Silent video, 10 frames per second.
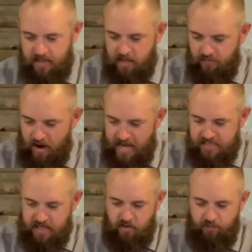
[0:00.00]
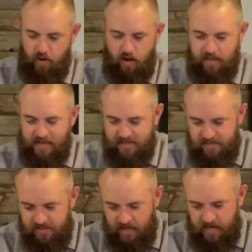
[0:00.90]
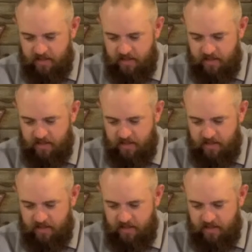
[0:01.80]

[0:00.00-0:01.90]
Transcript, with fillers: the devising of folly is sin,